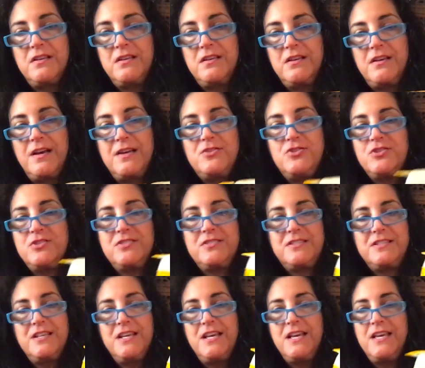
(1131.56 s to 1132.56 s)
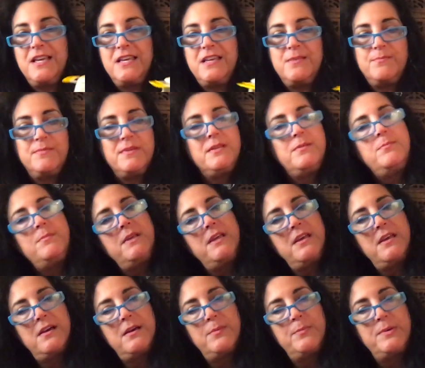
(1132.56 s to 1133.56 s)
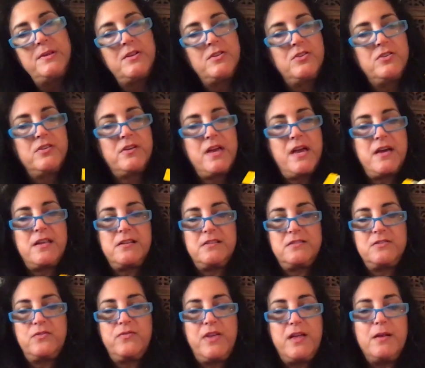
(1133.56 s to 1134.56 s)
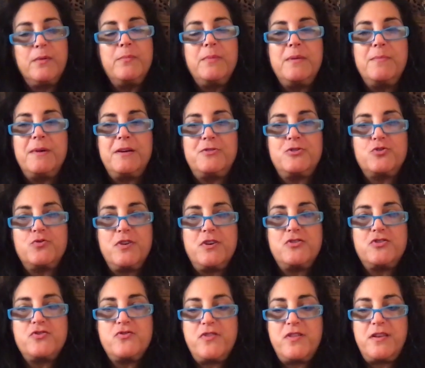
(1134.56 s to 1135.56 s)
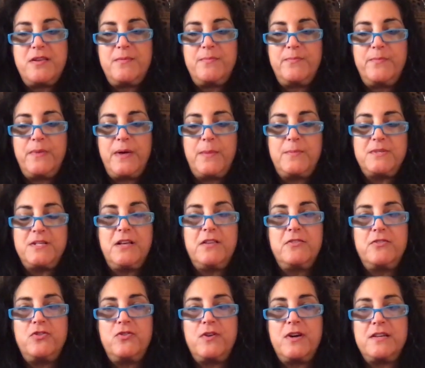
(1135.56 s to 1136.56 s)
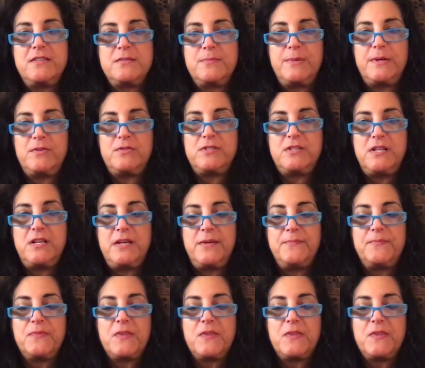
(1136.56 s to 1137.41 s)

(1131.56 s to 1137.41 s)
It made me happy to look at it. So that'll be my treasure that I'm telling you guys about today.